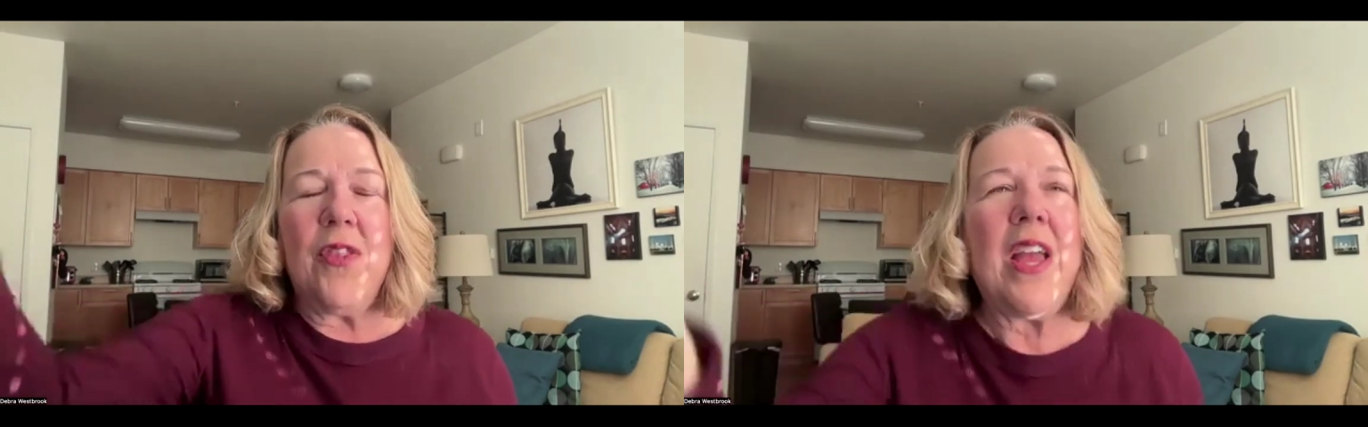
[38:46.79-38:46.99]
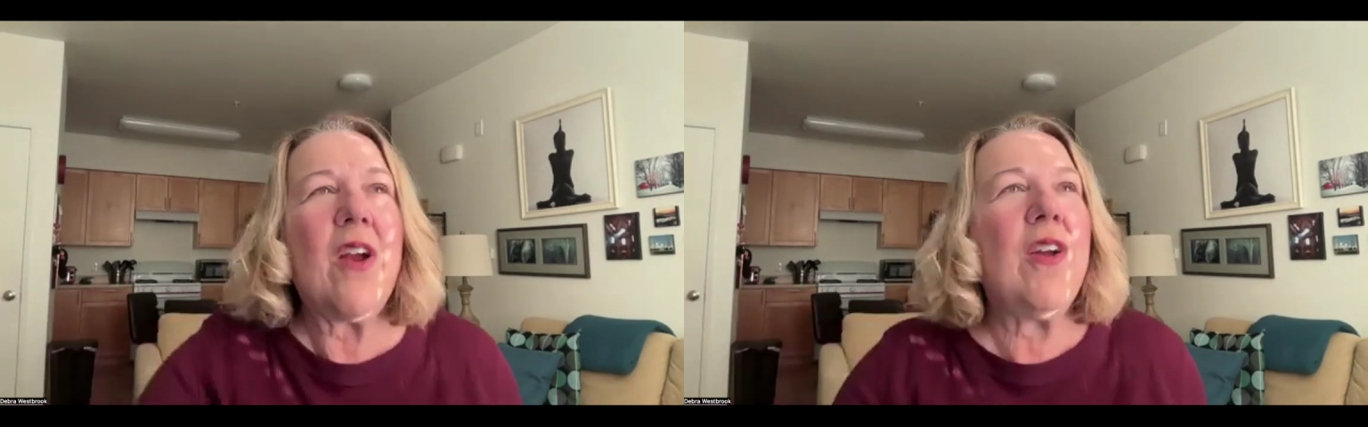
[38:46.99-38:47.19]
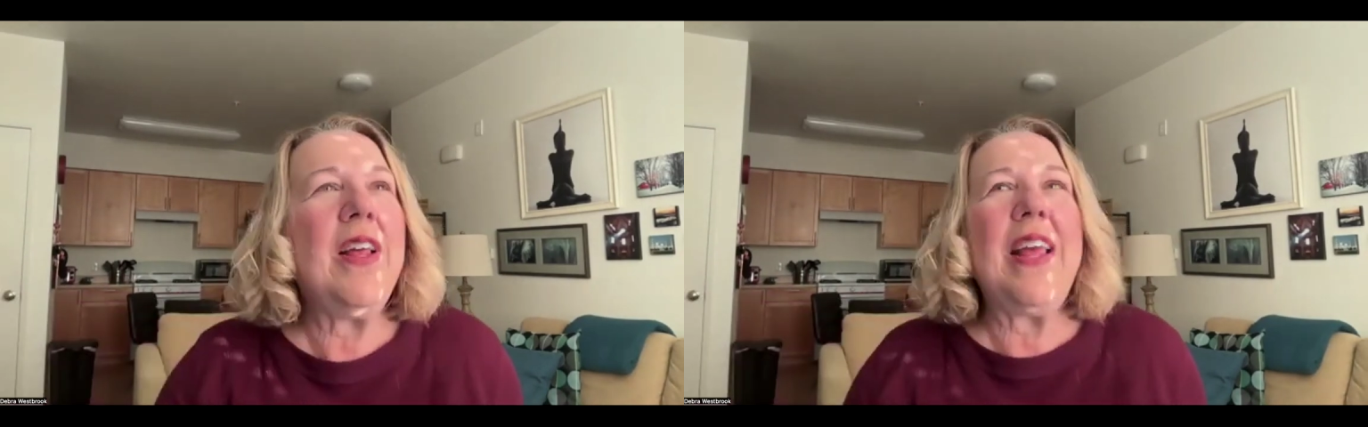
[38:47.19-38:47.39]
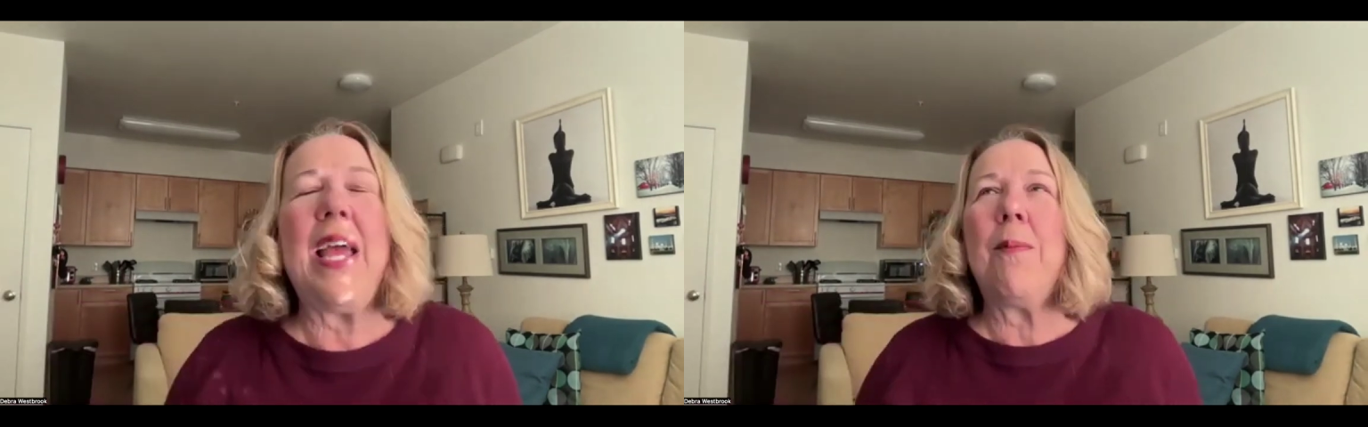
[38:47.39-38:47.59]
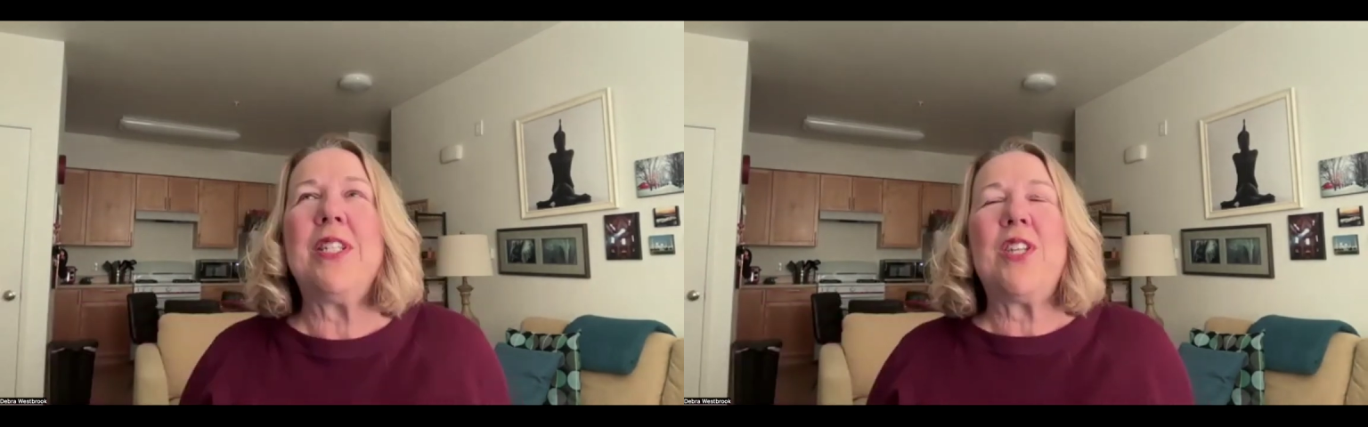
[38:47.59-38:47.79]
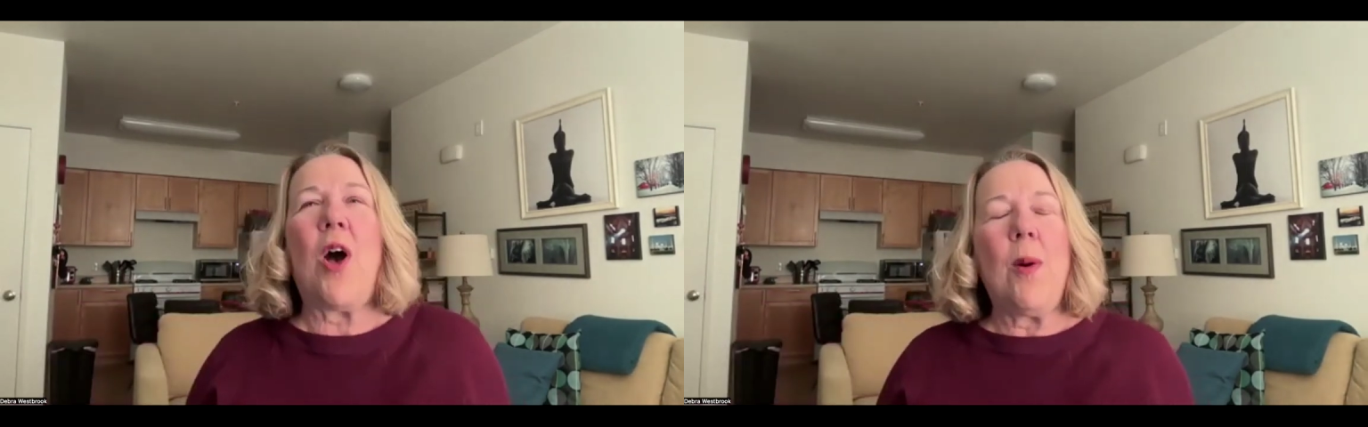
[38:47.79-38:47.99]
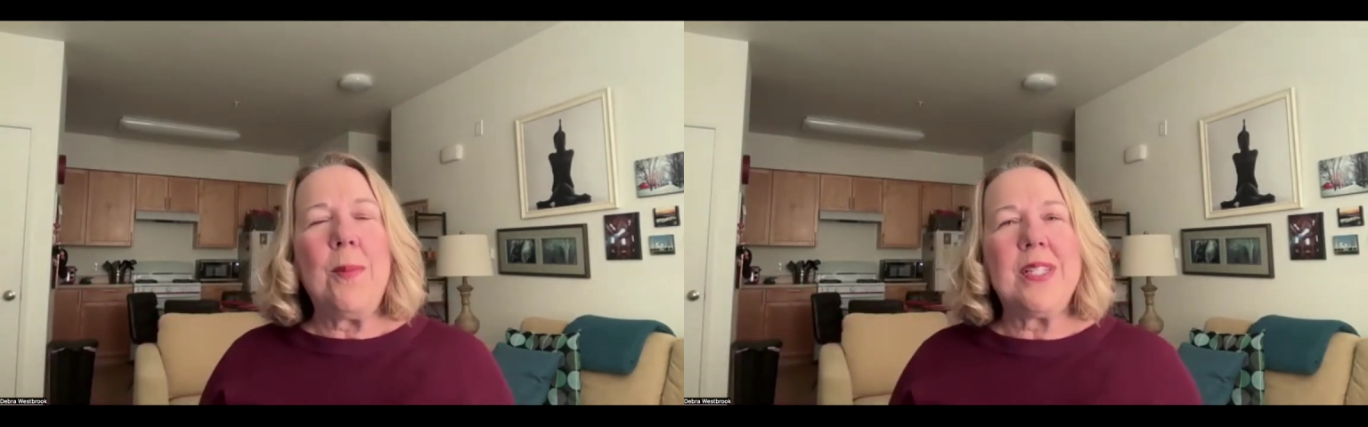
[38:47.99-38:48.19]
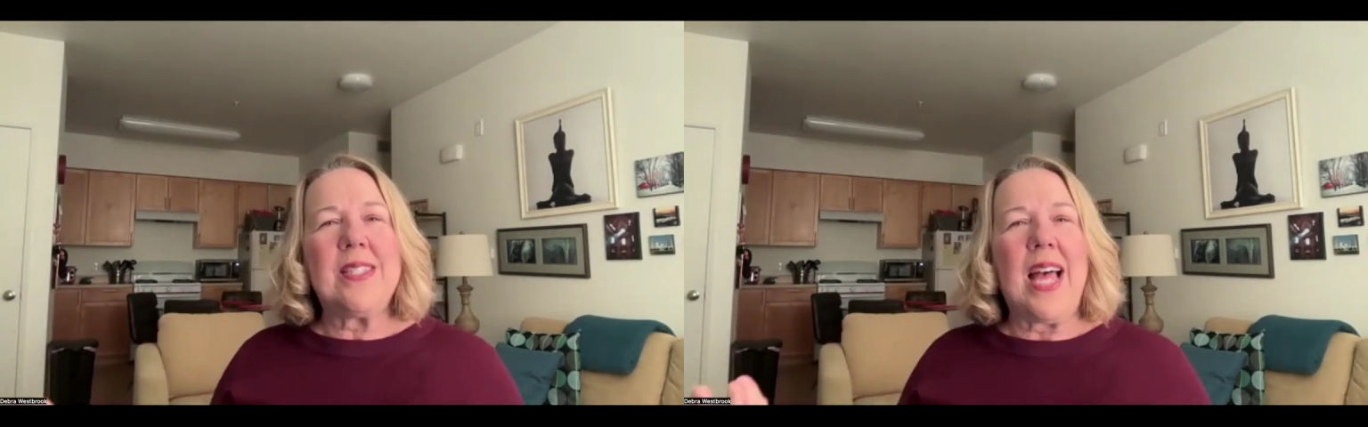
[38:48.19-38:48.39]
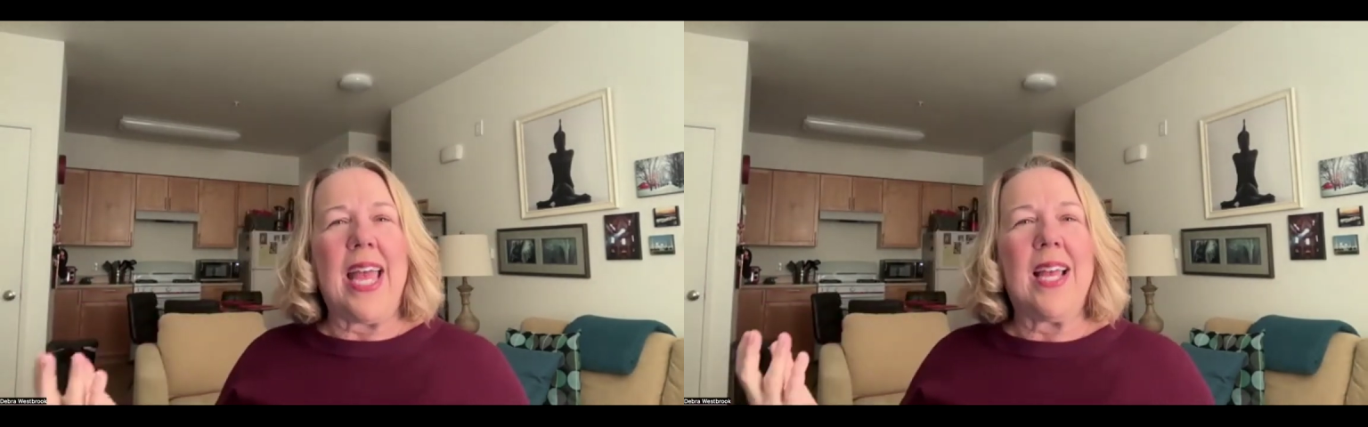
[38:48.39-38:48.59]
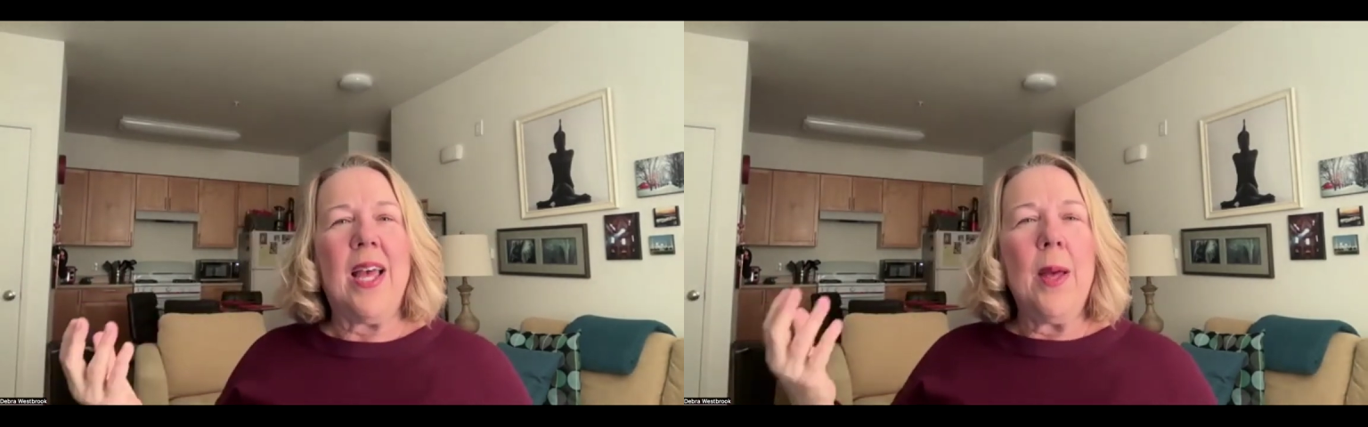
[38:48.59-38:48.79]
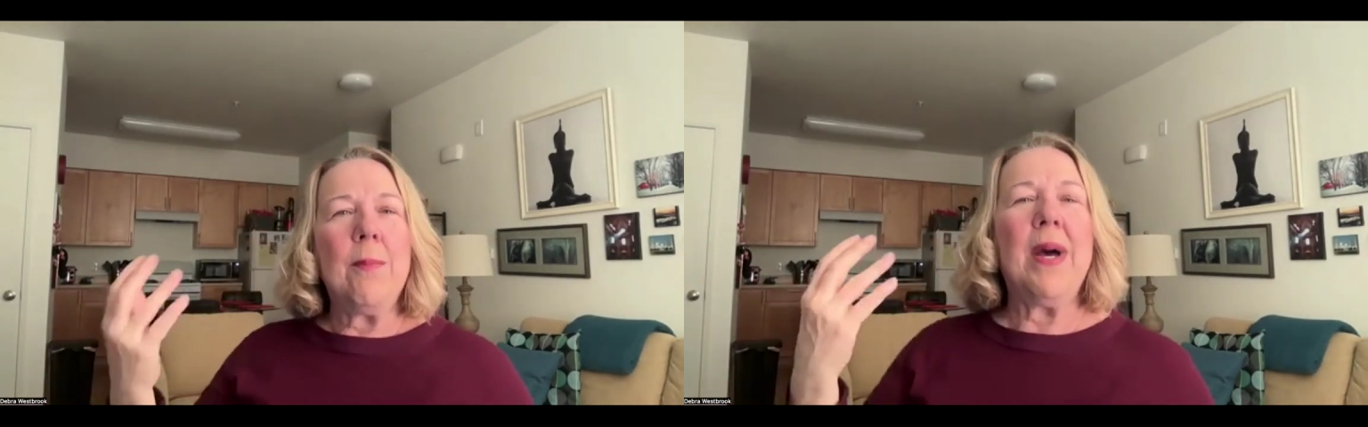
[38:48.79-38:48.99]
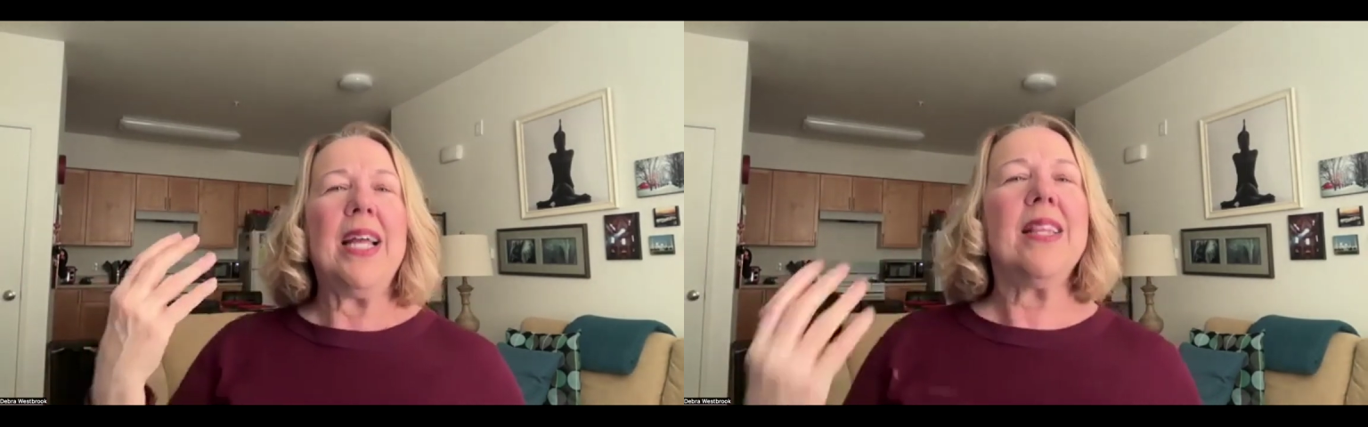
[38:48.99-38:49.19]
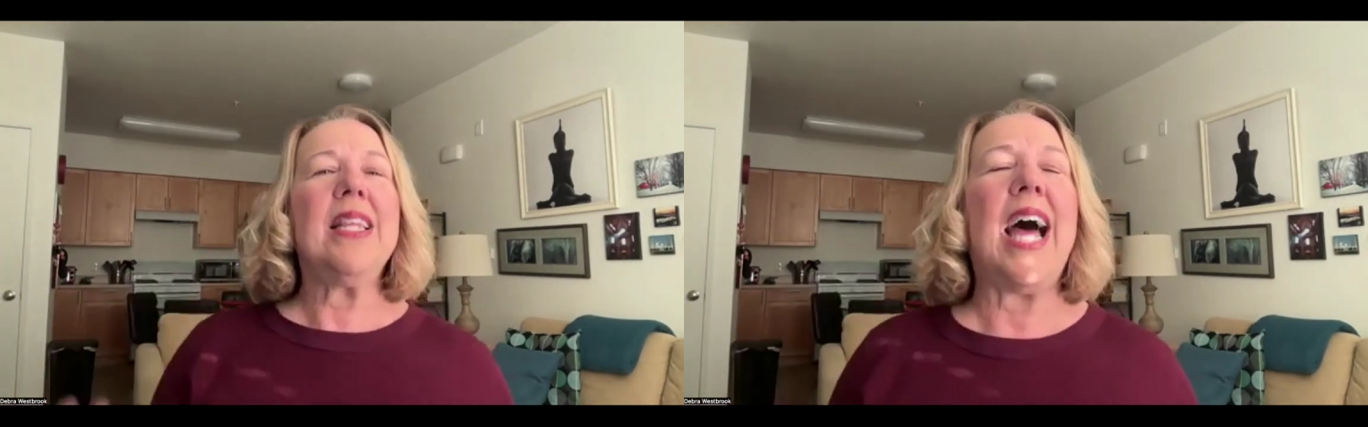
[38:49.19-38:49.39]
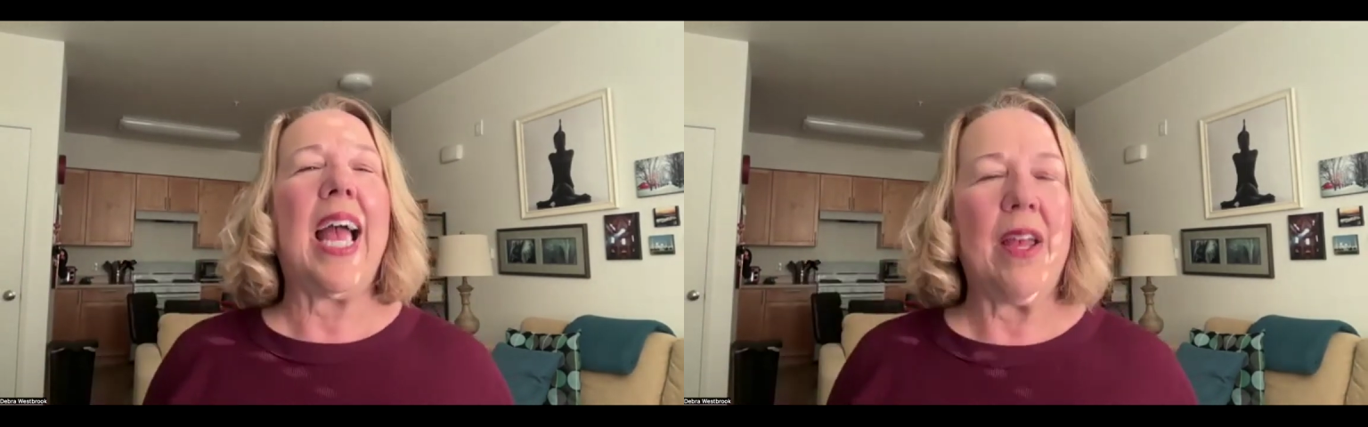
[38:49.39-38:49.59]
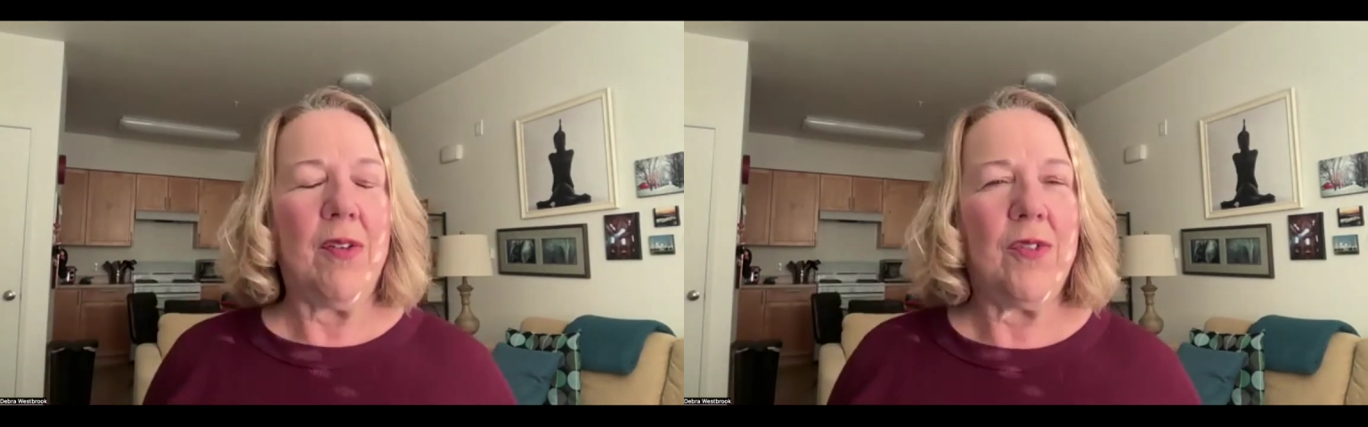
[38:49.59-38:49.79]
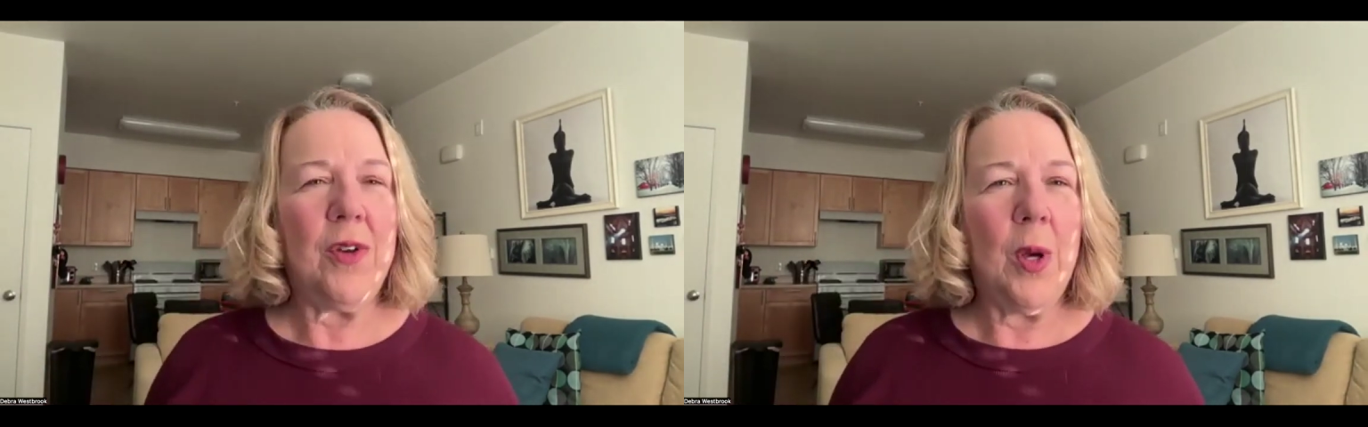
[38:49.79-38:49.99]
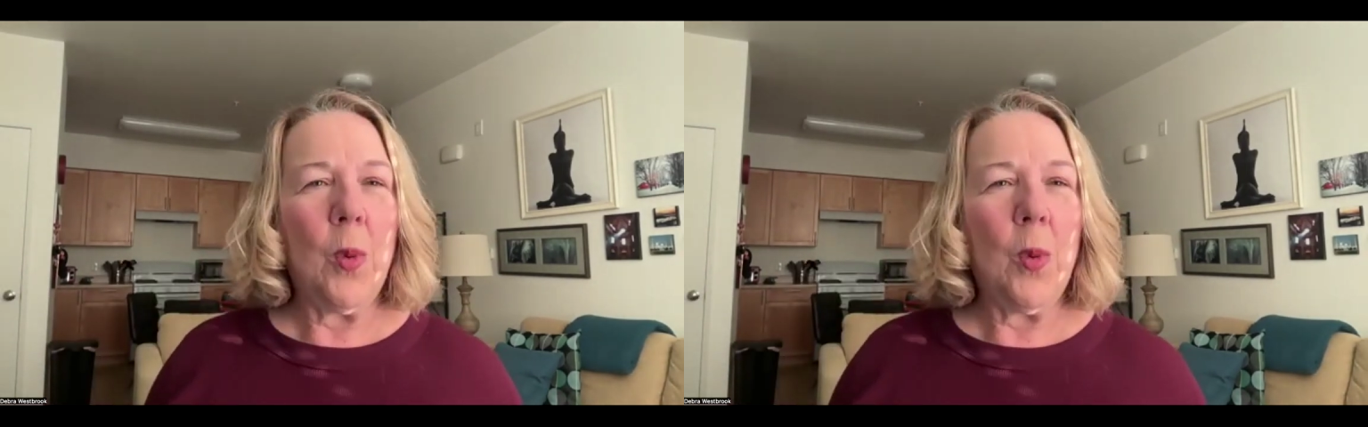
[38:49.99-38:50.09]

It was almost like my life